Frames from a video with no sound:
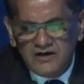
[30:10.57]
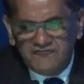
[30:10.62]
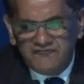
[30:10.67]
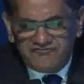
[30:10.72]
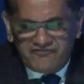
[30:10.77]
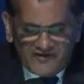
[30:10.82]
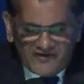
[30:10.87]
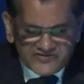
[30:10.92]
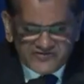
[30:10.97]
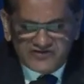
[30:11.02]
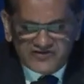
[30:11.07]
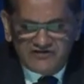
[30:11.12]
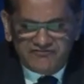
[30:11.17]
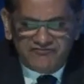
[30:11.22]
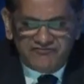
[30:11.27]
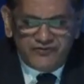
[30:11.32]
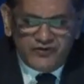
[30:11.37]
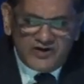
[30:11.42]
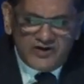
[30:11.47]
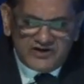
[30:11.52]
Fossil
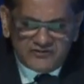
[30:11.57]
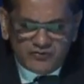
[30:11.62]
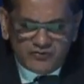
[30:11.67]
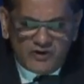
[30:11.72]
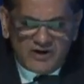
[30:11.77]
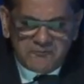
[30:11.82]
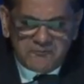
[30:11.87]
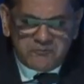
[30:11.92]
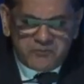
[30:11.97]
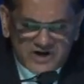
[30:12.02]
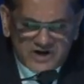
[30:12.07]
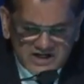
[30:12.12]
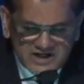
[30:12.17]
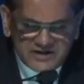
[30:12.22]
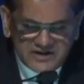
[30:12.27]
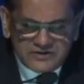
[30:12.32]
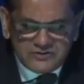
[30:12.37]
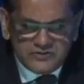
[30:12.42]
fuels were burned